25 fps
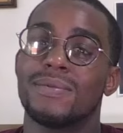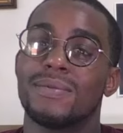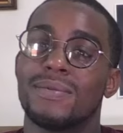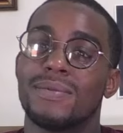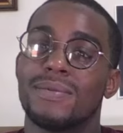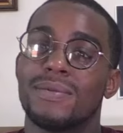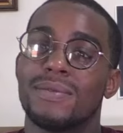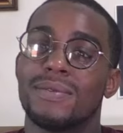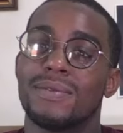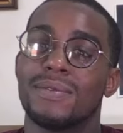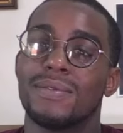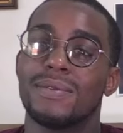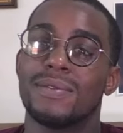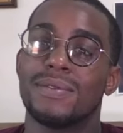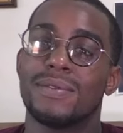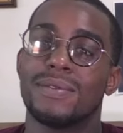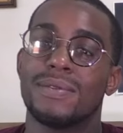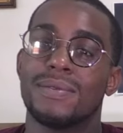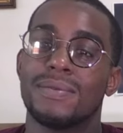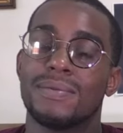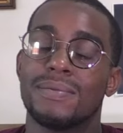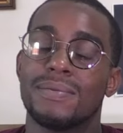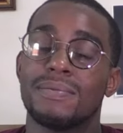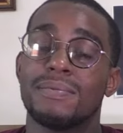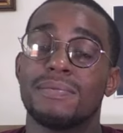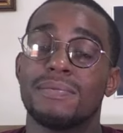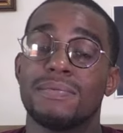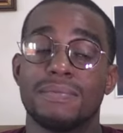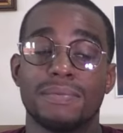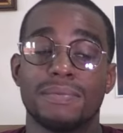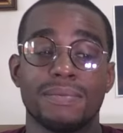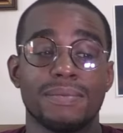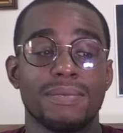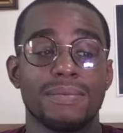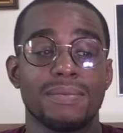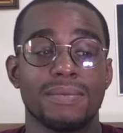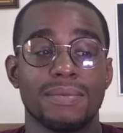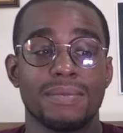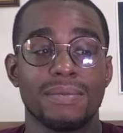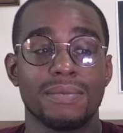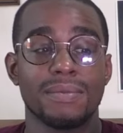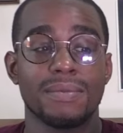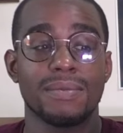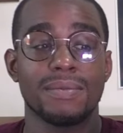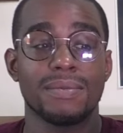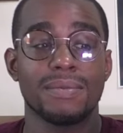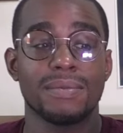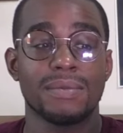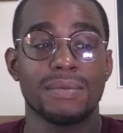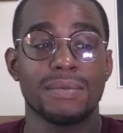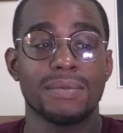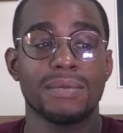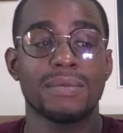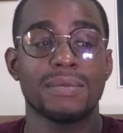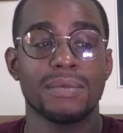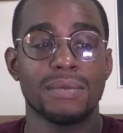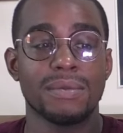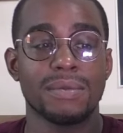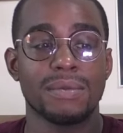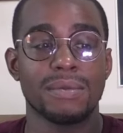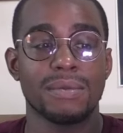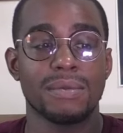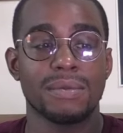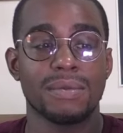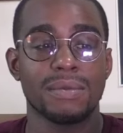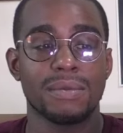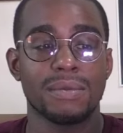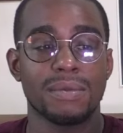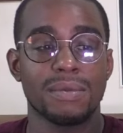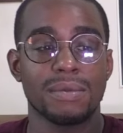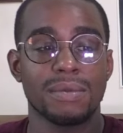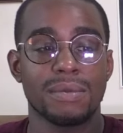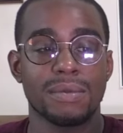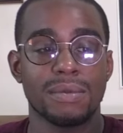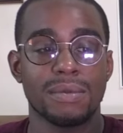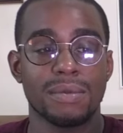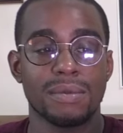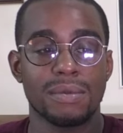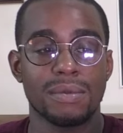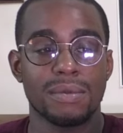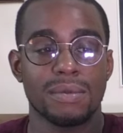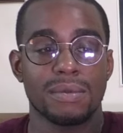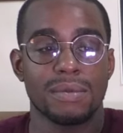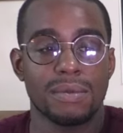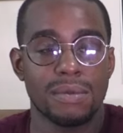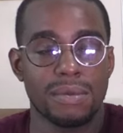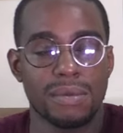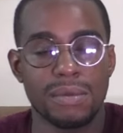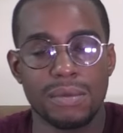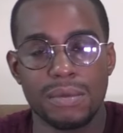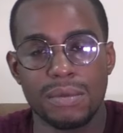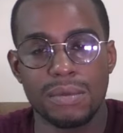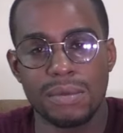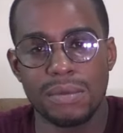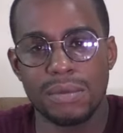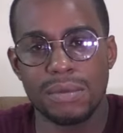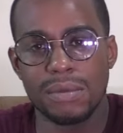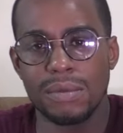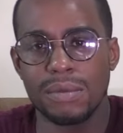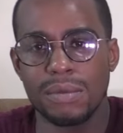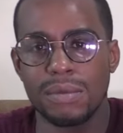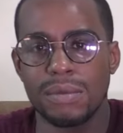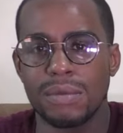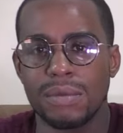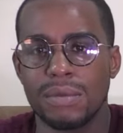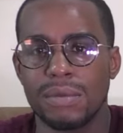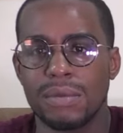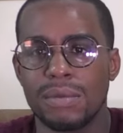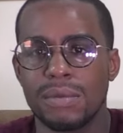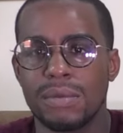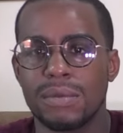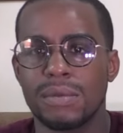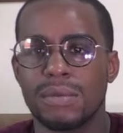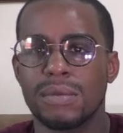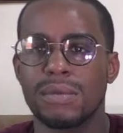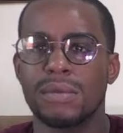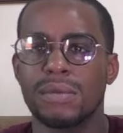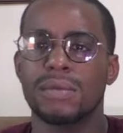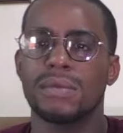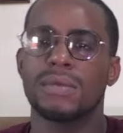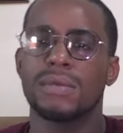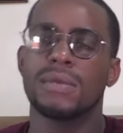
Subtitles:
This person isn't speaking.